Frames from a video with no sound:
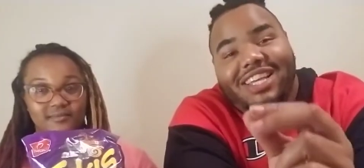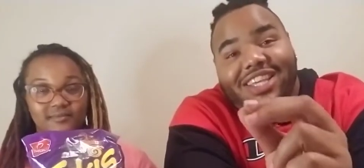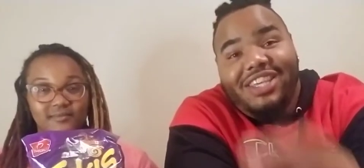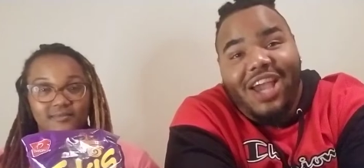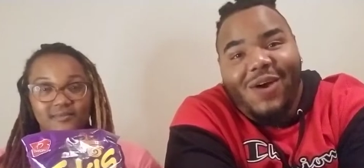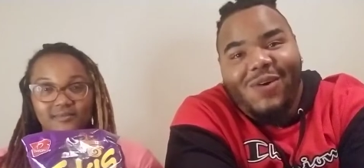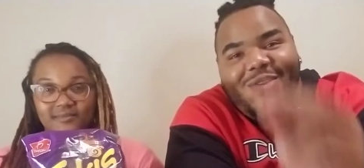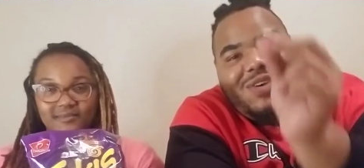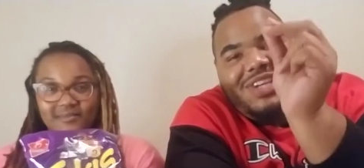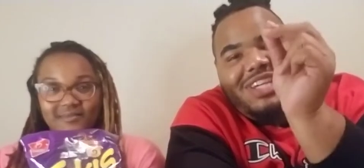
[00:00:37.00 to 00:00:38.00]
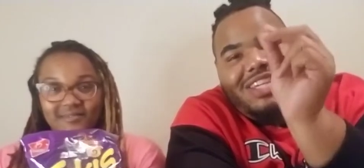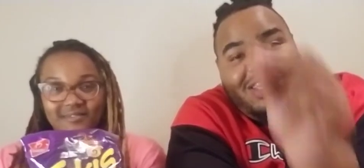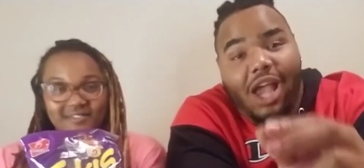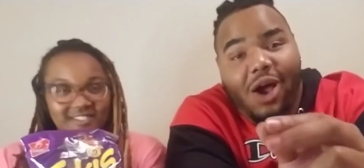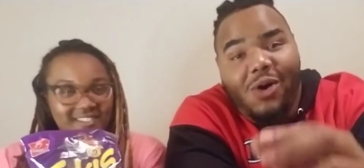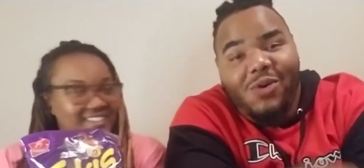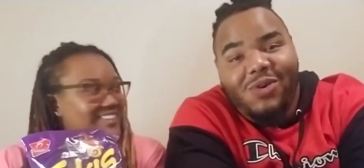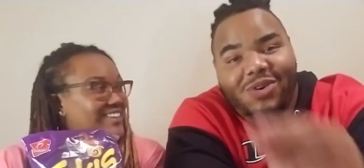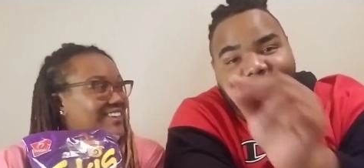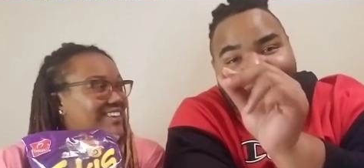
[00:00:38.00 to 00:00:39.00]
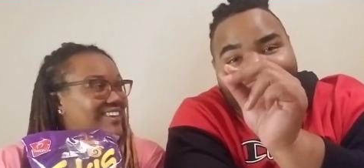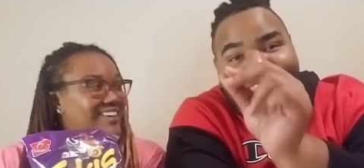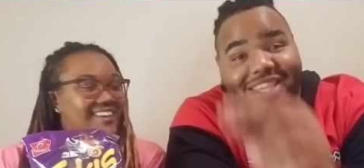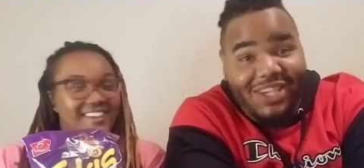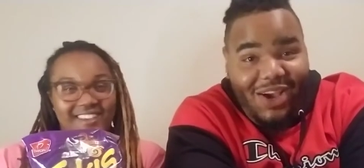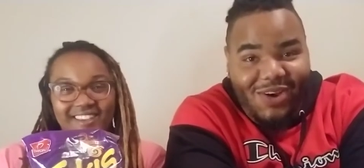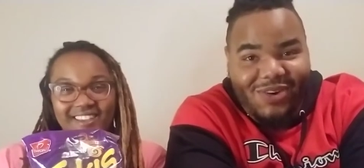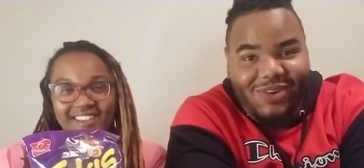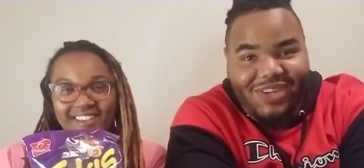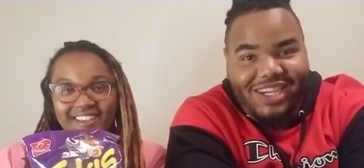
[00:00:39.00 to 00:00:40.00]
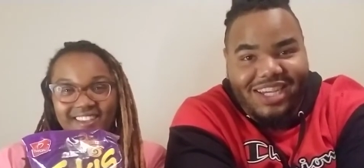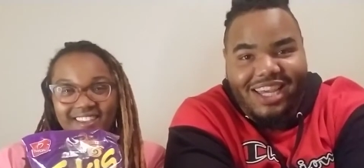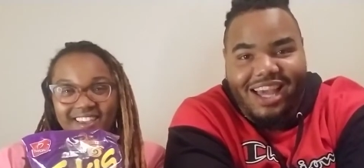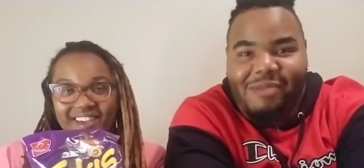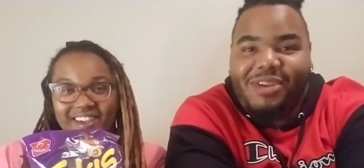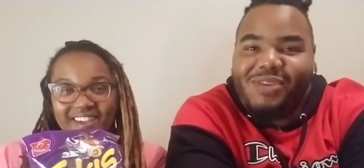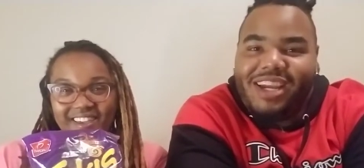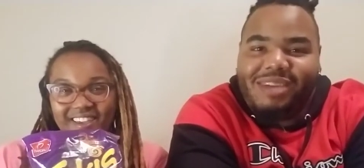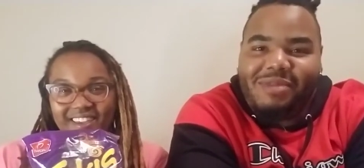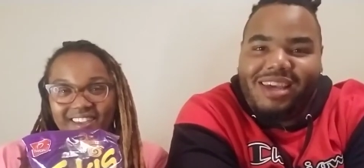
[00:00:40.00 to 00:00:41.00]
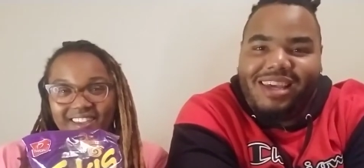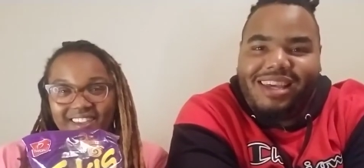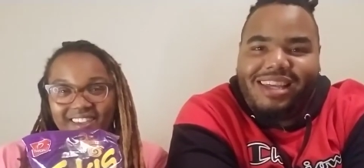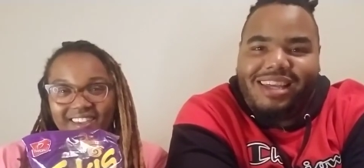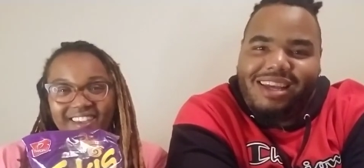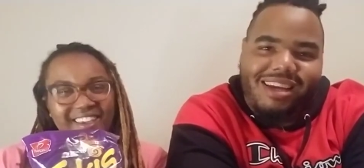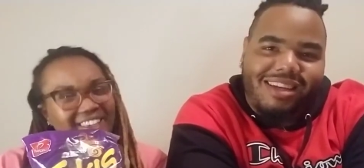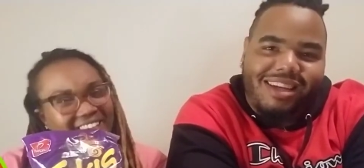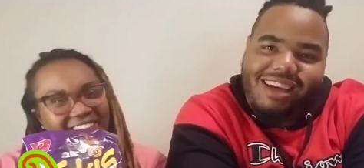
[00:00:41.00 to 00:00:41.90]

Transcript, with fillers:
Speaker 1: Yo, yo, yo. I've been drinking, man. I Ain't